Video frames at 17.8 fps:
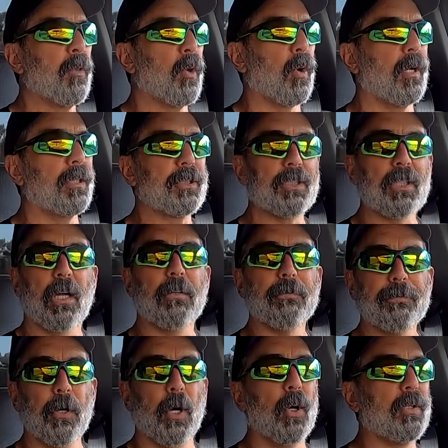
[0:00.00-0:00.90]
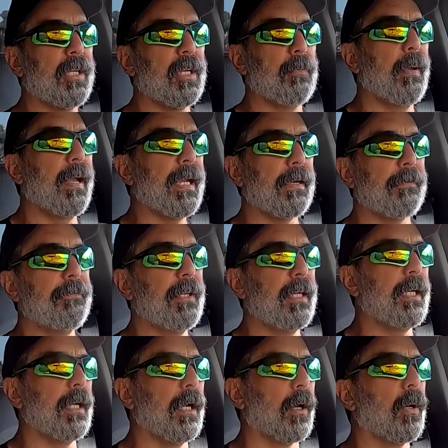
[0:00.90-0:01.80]
or a cell phone can make a
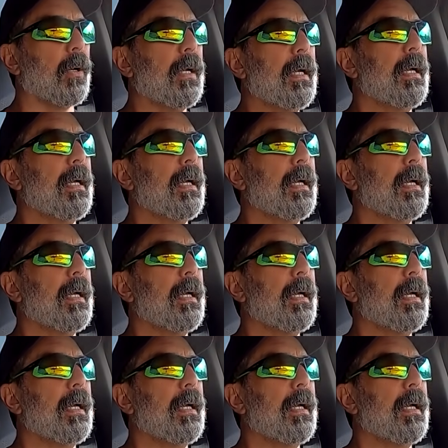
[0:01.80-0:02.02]
video.